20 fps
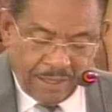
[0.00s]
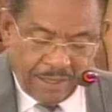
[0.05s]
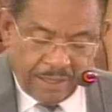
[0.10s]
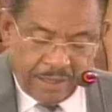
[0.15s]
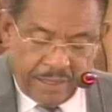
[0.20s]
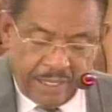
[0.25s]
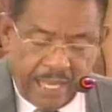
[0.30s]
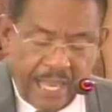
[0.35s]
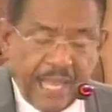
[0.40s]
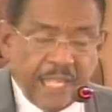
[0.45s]

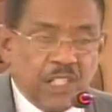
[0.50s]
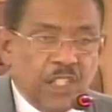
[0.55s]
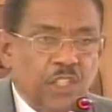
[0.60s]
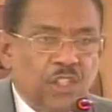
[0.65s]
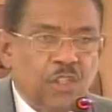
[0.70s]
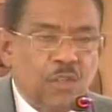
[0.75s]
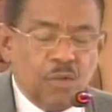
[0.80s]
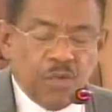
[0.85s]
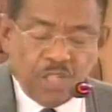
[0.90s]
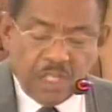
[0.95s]
the
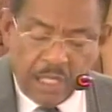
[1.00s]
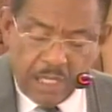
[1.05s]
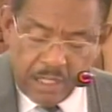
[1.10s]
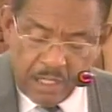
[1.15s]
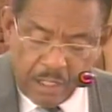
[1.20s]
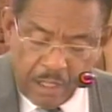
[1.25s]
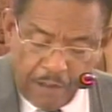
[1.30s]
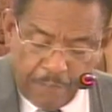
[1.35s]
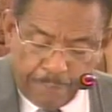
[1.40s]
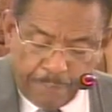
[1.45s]
execution
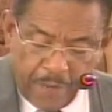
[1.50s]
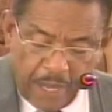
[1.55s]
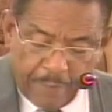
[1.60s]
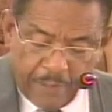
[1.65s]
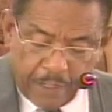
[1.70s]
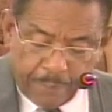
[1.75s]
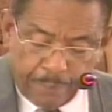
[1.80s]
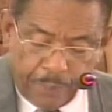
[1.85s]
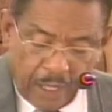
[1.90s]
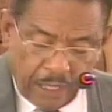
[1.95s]
of
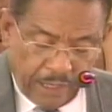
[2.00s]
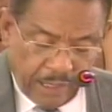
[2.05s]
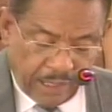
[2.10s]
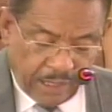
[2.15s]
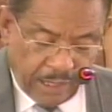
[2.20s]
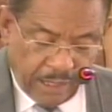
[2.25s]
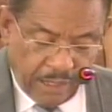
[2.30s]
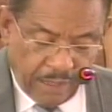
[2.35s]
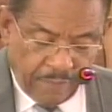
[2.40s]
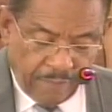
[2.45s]
public
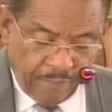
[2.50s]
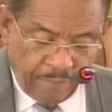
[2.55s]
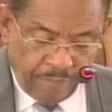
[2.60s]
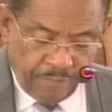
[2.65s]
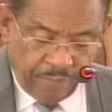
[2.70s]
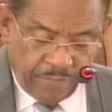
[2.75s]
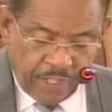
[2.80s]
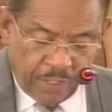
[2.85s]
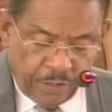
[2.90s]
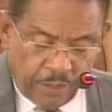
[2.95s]
policy
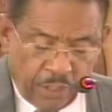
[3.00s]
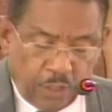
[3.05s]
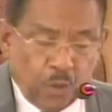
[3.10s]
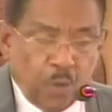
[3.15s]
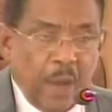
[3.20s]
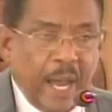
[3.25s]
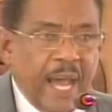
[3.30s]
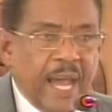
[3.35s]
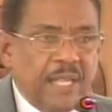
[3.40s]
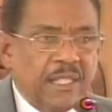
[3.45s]

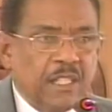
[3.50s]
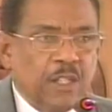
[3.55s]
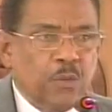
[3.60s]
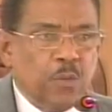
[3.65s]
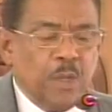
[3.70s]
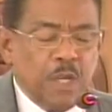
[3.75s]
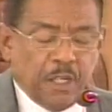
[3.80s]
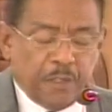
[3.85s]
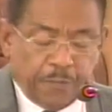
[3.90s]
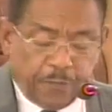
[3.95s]
requires a
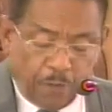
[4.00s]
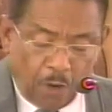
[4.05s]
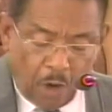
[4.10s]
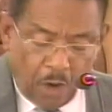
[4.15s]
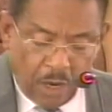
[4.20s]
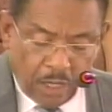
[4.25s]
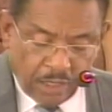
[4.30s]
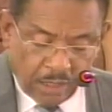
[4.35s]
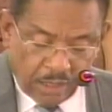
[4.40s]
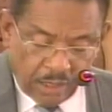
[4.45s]

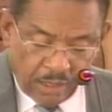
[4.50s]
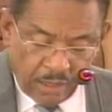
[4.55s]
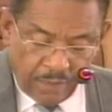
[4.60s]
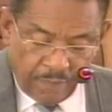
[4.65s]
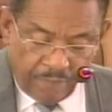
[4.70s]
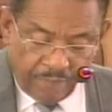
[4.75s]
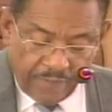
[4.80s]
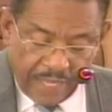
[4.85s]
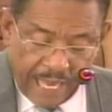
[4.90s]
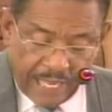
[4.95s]
workforce
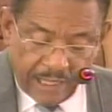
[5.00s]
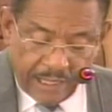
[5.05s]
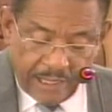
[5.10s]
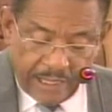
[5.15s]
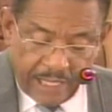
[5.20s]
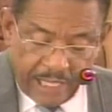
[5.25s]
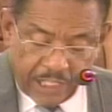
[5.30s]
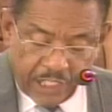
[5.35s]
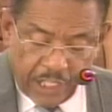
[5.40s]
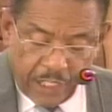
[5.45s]
and
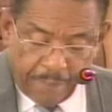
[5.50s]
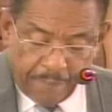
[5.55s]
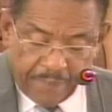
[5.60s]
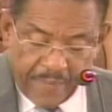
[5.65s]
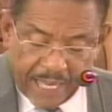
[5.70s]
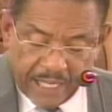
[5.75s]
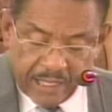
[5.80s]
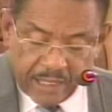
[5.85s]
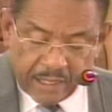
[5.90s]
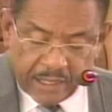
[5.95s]
leadership
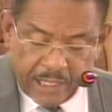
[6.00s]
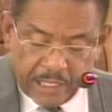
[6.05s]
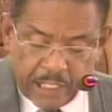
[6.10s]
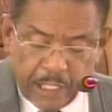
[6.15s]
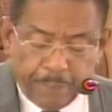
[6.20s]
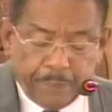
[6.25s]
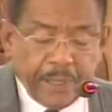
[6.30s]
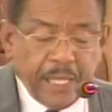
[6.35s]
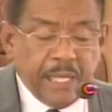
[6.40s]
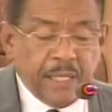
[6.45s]
that is
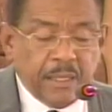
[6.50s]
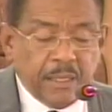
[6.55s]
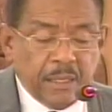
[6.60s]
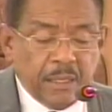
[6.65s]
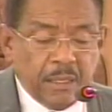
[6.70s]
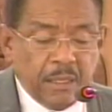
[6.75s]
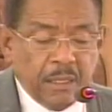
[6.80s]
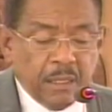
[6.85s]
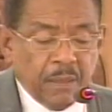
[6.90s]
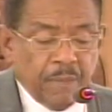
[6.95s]
disciplined,
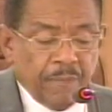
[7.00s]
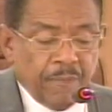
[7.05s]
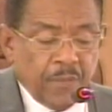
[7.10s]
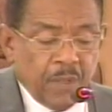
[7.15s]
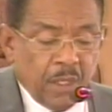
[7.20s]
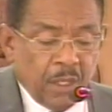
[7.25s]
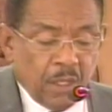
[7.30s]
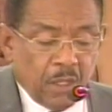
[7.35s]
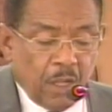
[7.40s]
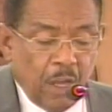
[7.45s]

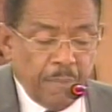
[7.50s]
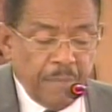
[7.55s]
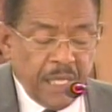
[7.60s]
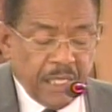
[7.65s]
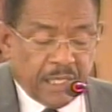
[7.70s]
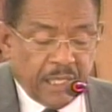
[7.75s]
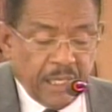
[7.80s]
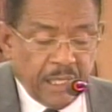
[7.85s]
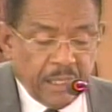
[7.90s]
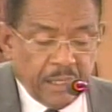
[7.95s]

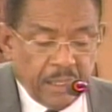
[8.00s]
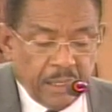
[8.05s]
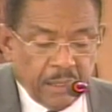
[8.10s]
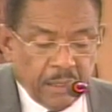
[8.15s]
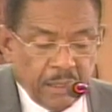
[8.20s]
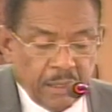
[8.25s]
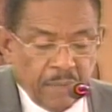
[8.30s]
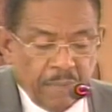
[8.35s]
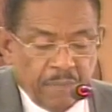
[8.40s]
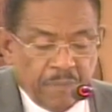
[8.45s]
committed,
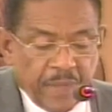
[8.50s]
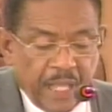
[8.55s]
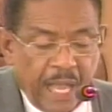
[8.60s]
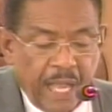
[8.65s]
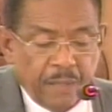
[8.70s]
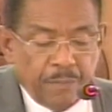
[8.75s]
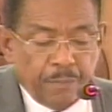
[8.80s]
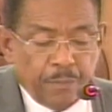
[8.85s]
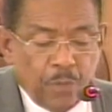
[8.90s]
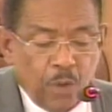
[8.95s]

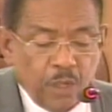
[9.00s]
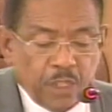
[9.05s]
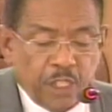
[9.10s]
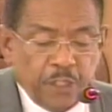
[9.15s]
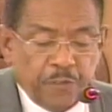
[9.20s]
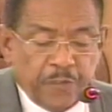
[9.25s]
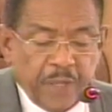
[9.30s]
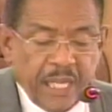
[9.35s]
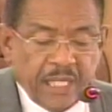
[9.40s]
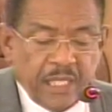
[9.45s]
and
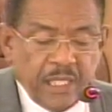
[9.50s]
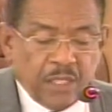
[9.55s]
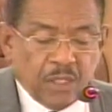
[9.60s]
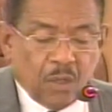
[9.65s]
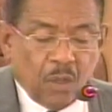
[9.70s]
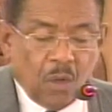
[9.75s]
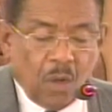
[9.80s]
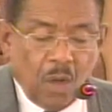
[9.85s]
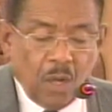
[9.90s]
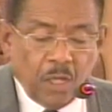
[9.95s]
motivated
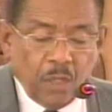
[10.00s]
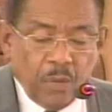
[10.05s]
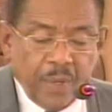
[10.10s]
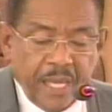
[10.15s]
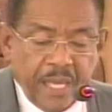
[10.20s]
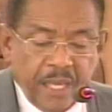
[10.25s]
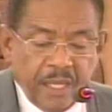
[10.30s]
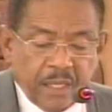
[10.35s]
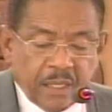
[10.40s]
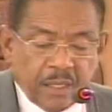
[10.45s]

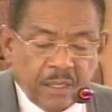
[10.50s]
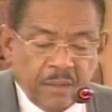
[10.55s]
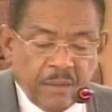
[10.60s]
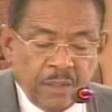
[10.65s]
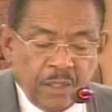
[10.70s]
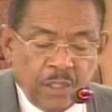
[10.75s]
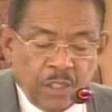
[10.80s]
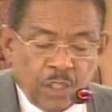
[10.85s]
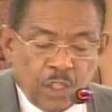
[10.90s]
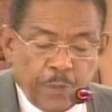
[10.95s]
always
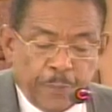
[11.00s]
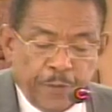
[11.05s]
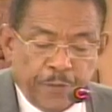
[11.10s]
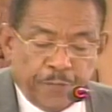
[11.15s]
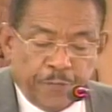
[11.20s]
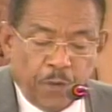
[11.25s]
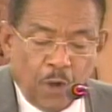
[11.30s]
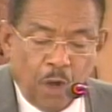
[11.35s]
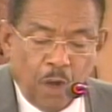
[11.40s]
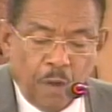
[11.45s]
to
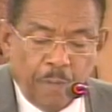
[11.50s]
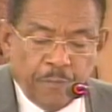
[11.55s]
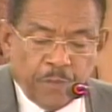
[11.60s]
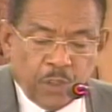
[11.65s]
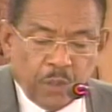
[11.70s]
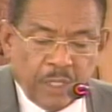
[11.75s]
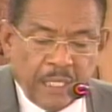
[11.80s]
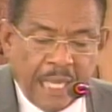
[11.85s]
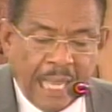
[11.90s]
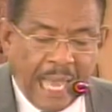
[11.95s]
perform
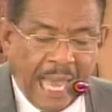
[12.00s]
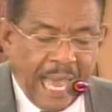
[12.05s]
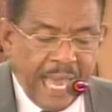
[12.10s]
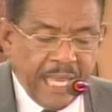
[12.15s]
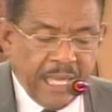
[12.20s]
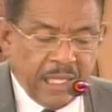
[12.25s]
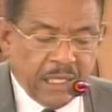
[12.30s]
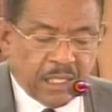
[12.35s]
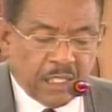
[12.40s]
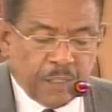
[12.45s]
to the
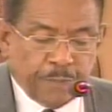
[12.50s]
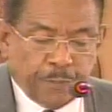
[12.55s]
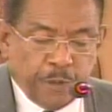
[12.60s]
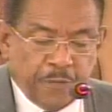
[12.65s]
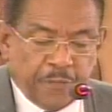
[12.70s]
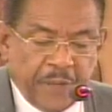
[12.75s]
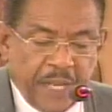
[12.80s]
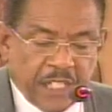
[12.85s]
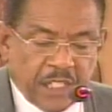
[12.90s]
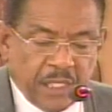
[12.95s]
highest
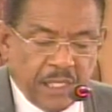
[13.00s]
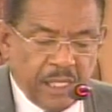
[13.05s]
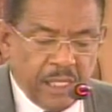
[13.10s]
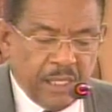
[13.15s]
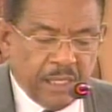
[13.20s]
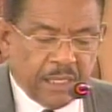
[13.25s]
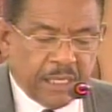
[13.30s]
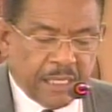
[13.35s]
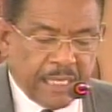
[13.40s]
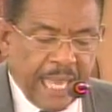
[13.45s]

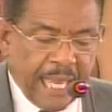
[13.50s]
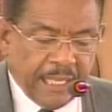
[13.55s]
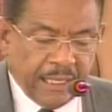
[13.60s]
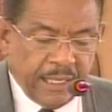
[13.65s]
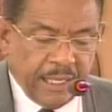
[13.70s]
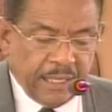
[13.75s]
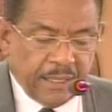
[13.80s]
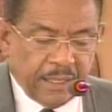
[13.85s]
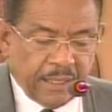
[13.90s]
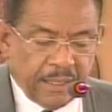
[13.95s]
professional
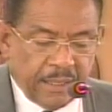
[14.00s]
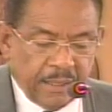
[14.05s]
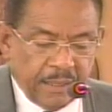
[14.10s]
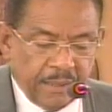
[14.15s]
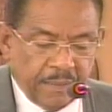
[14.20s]
standards.